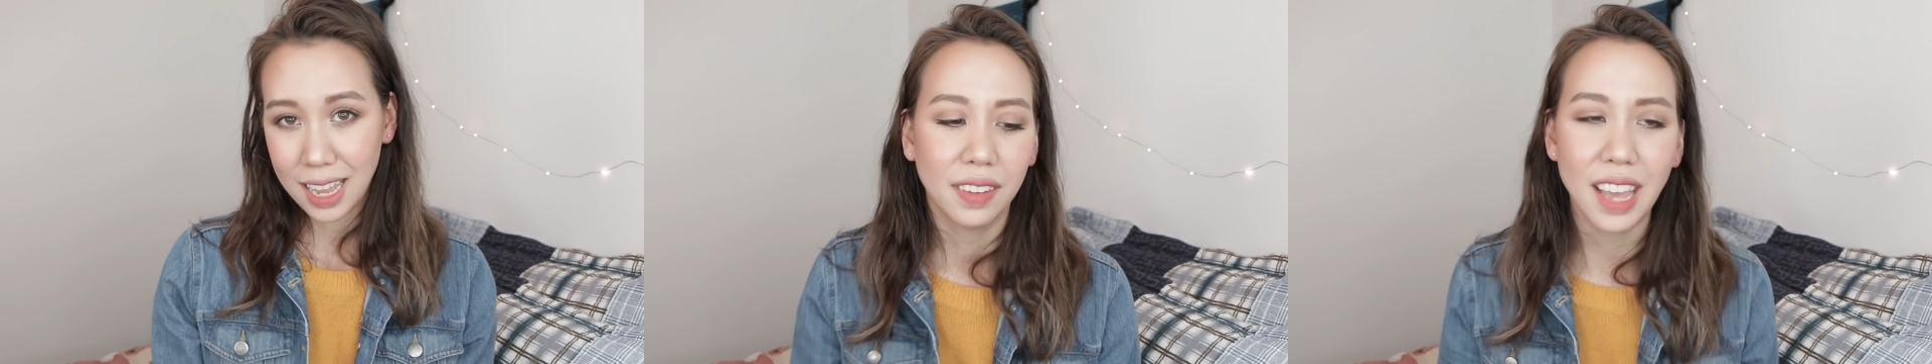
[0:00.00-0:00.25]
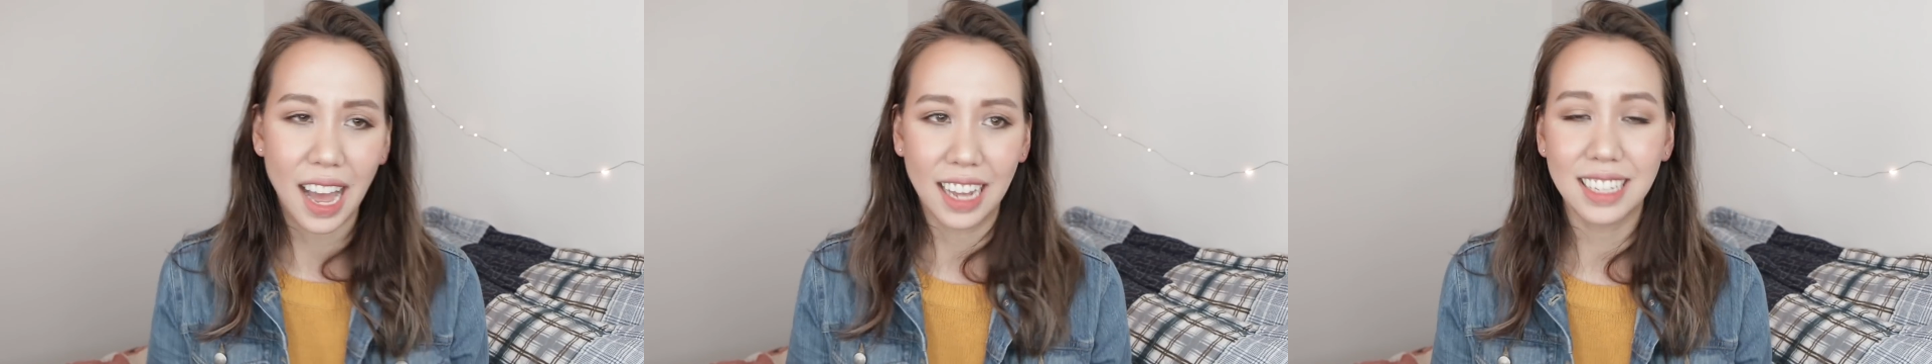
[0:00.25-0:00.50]

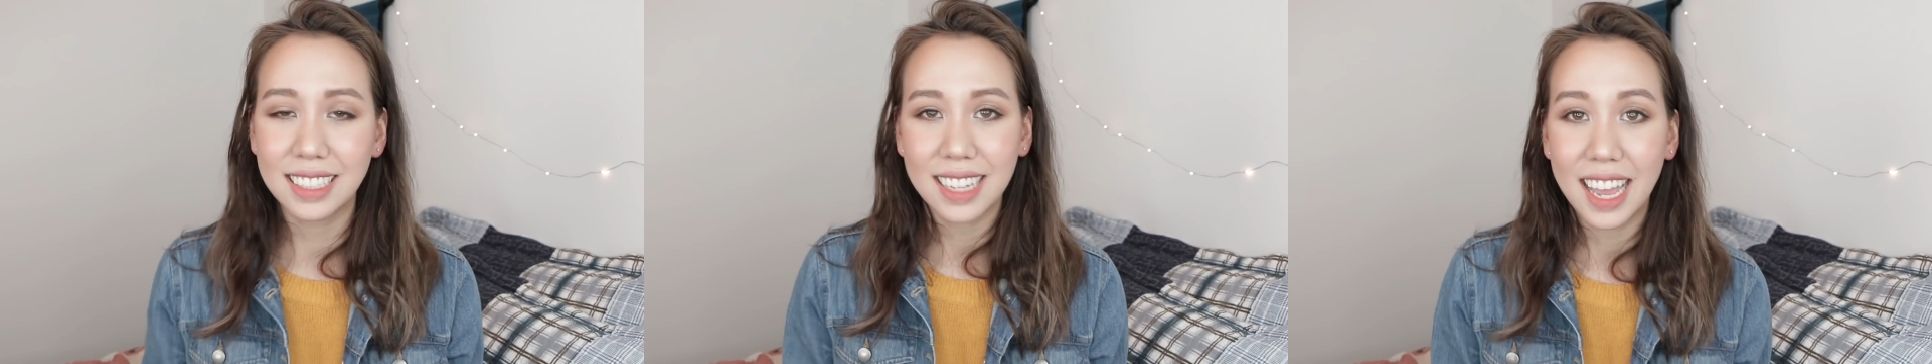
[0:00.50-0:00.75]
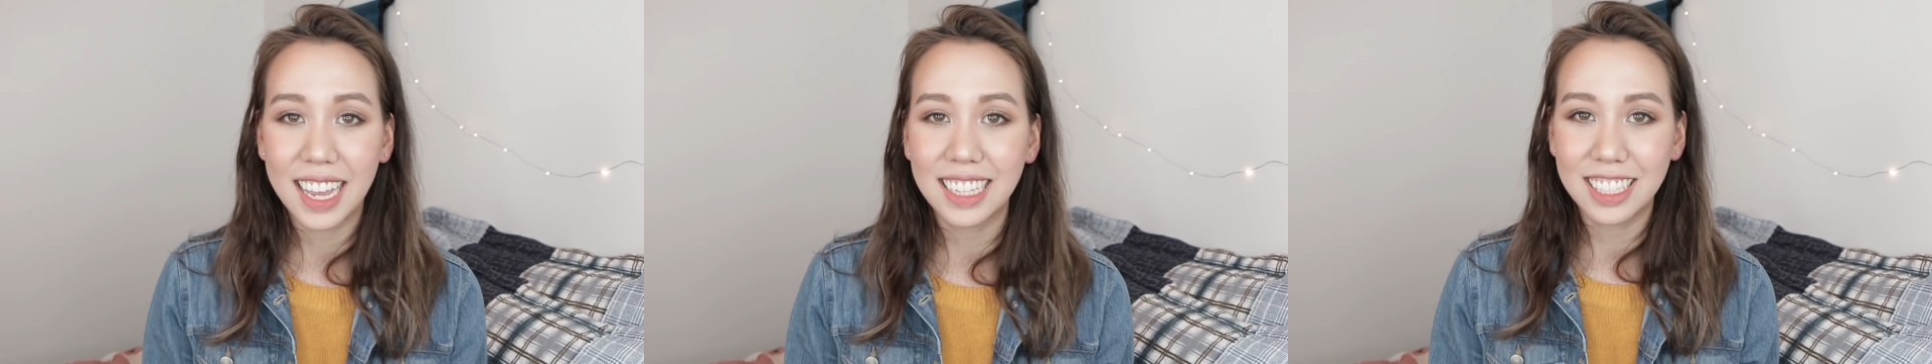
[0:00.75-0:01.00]
Yeah, it's
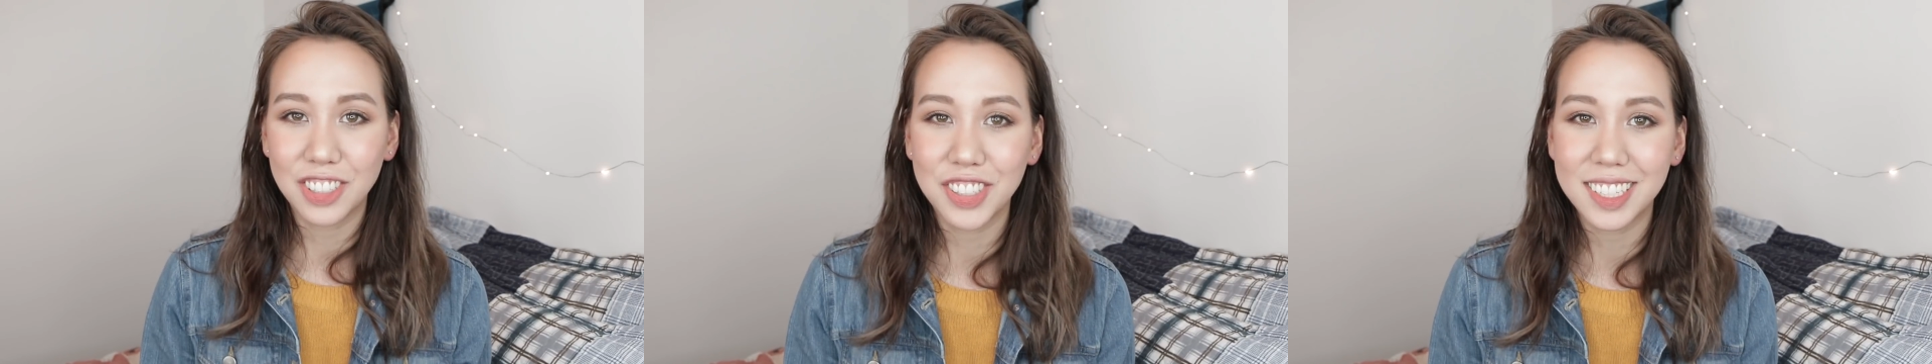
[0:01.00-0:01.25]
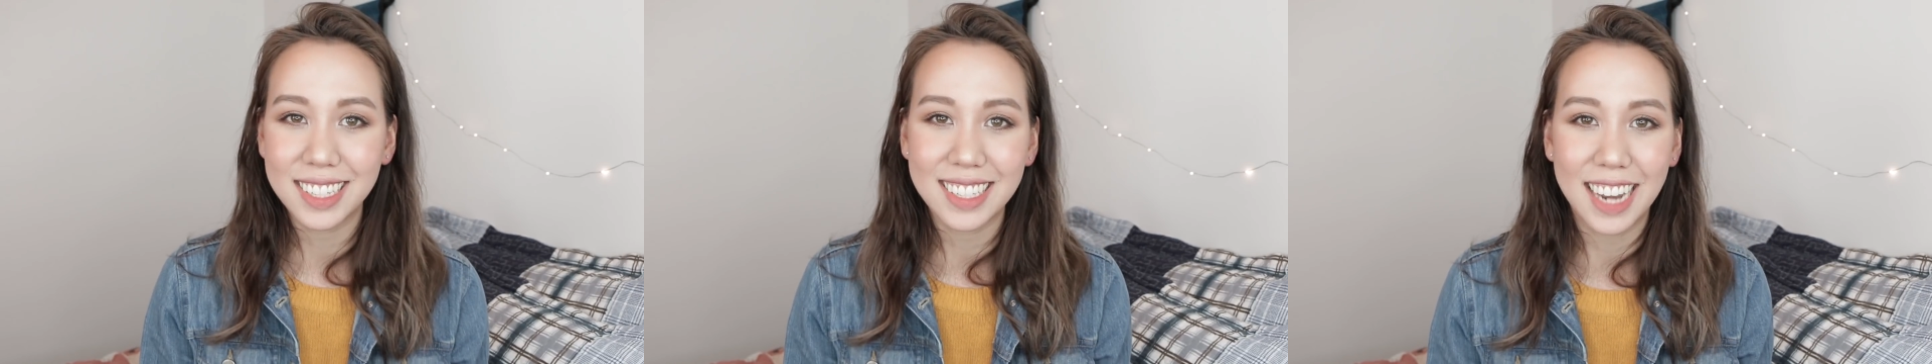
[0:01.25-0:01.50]
like, it
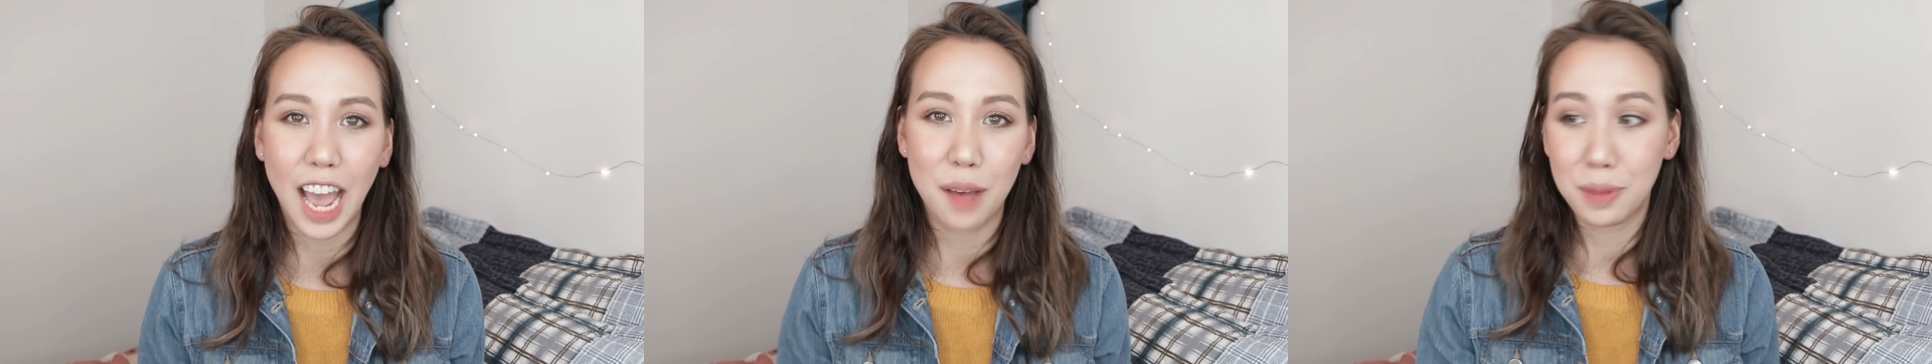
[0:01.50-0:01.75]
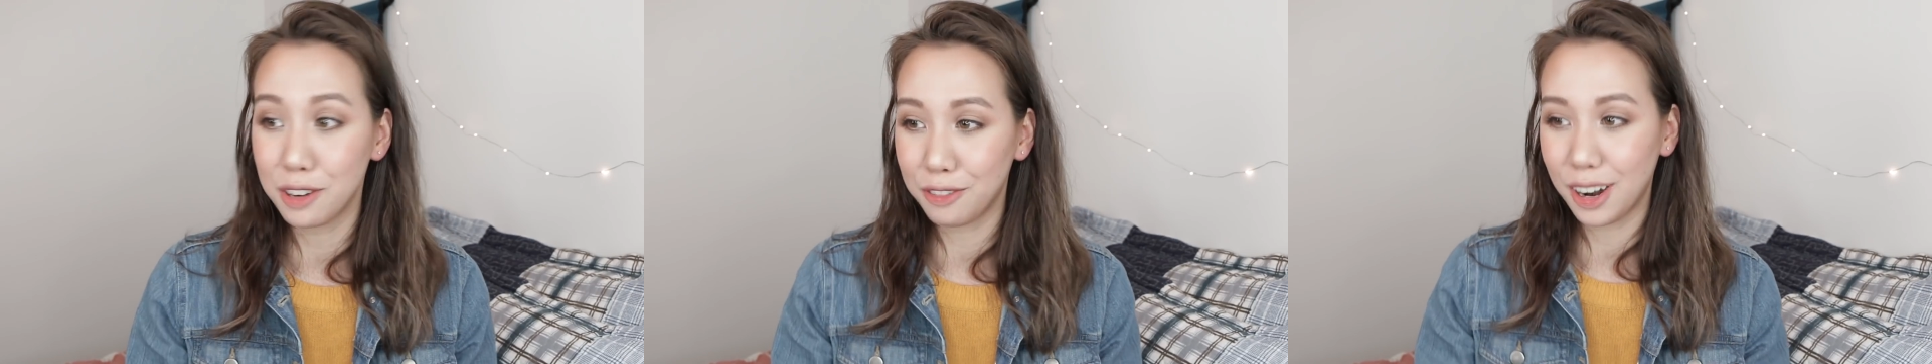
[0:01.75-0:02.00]
just doesn't
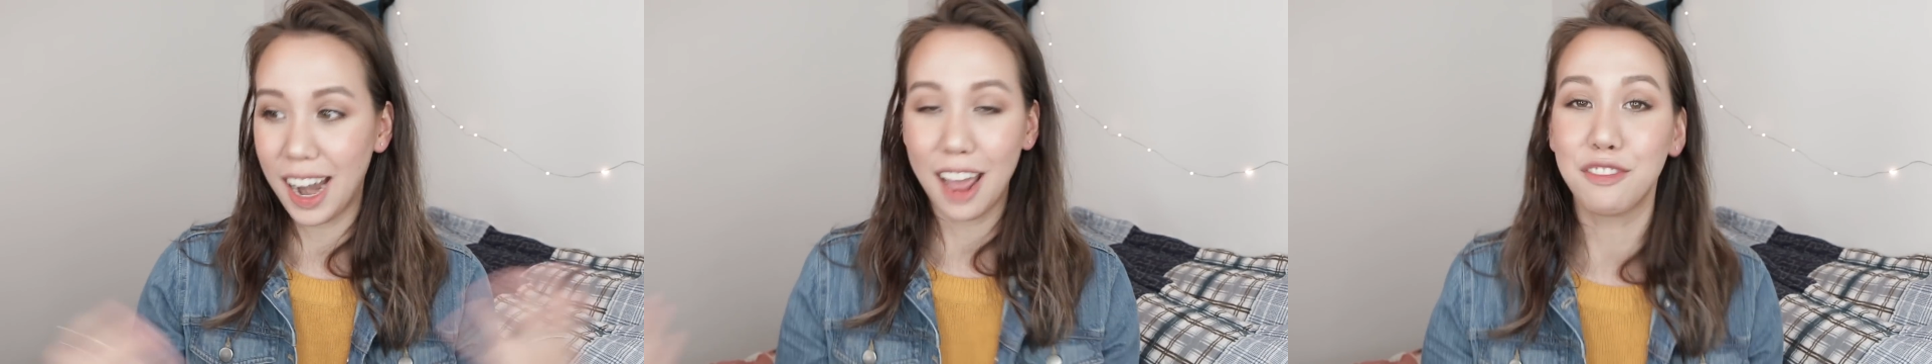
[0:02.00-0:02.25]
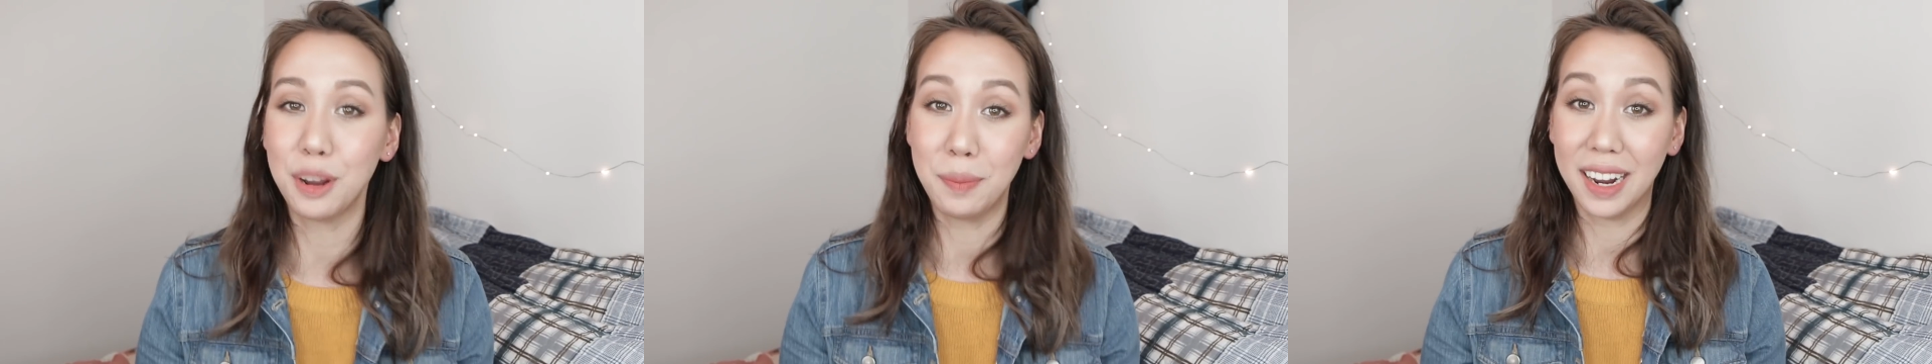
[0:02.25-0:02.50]
happen for
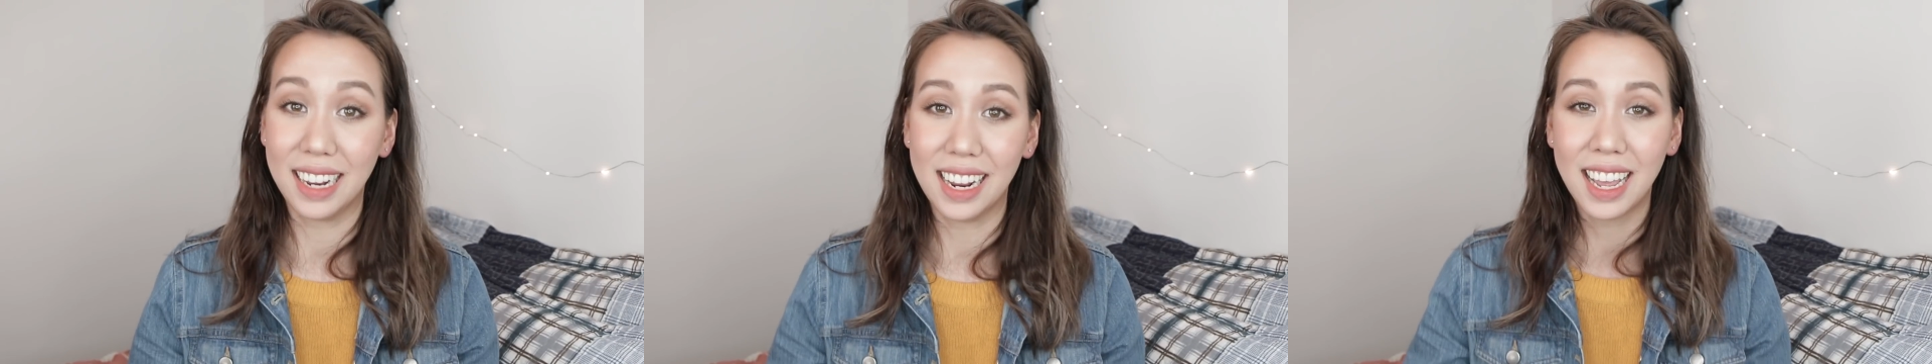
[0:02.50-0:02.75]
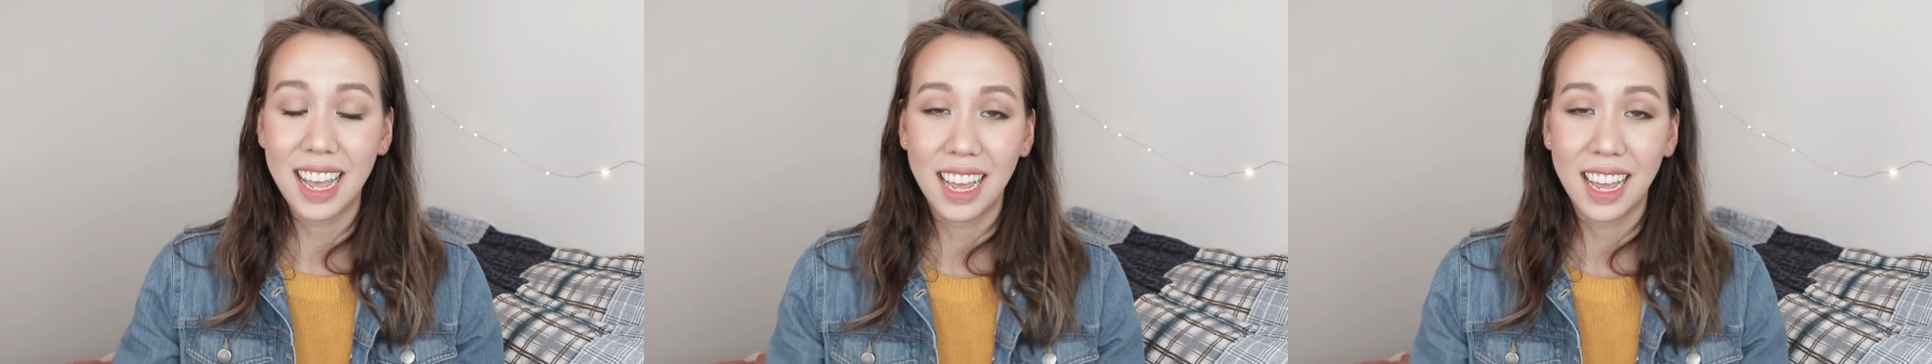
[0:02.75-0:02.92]
everybody.